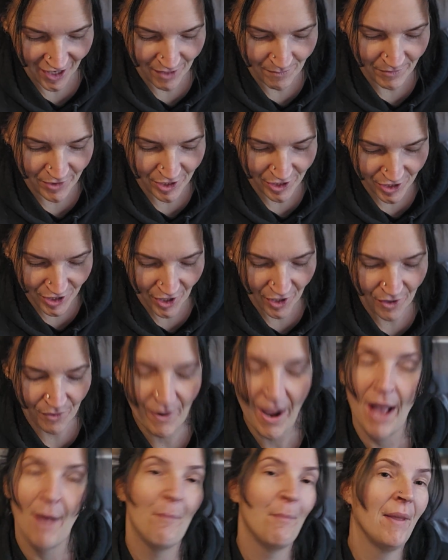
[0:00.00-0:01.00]
am so
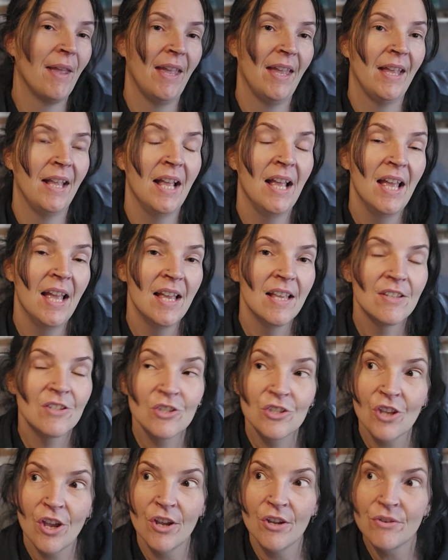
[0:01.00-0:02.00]
happy,
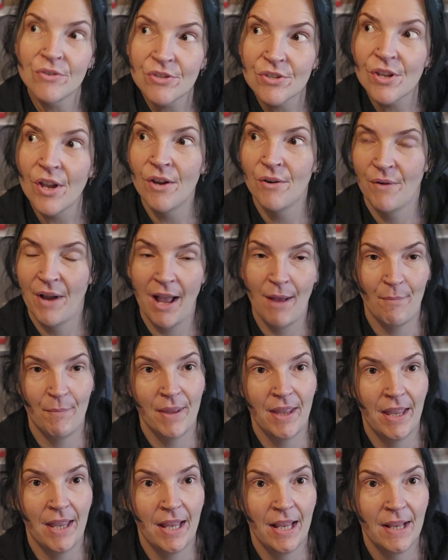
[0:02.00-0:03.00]
so
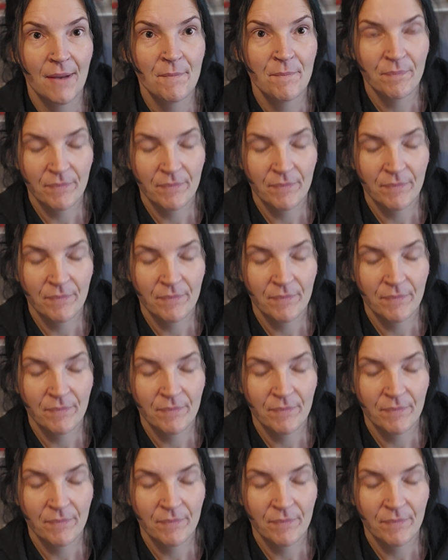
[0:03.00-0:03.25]
happy,